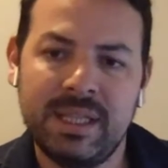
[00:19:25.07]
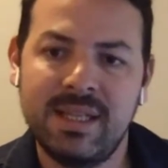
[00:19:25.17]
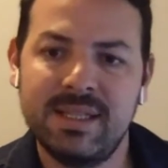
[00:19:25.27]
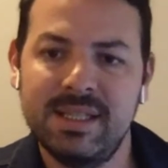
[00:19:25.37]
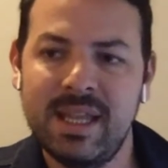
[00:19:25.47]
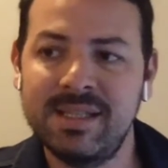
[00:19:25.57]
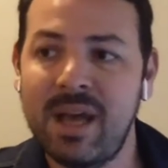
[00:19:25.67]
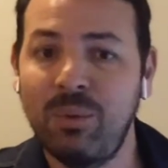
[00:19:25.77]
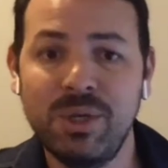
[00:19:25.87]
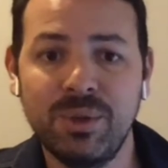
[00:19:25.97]
that's
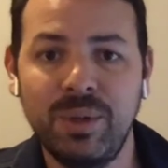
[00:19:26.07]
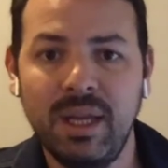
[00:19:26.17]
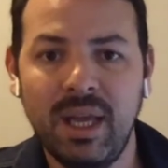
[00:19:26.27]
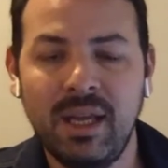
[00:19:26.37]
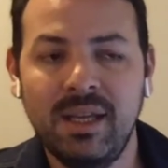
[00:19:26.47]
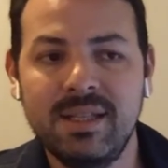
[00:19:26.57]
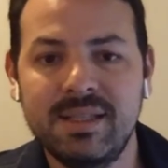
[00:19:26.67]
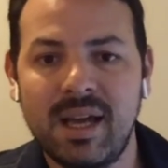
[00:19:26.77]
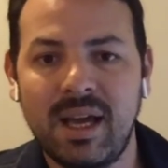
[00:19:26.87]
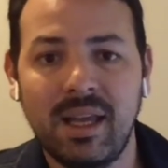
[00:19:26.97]
how we're doing, and it's
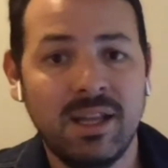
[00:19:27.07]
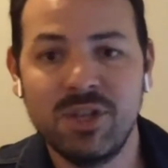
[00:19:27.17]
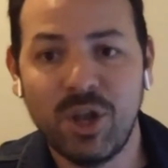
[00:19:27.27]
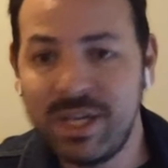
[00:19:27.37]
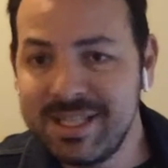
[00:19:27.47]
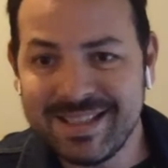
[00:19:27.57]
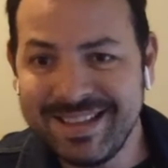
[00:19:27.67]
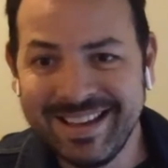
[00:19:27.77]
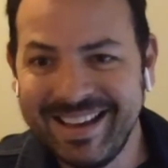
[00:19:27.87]
not easy.